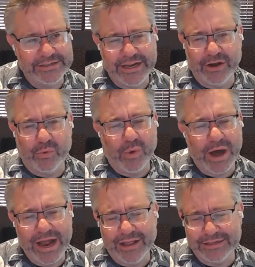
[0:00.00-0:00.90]
in a
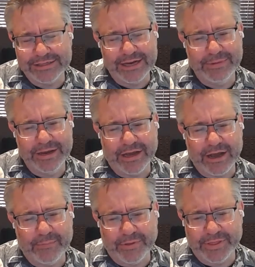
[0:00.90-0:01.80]
while, it's going to be a
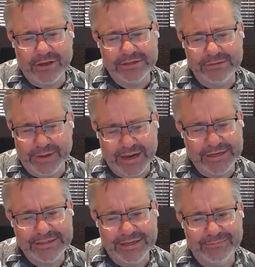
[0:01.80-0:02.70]
couple thousand
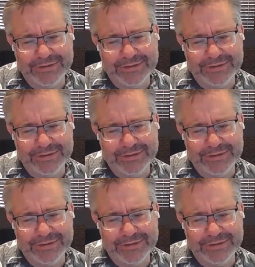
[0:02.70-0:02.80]
banks,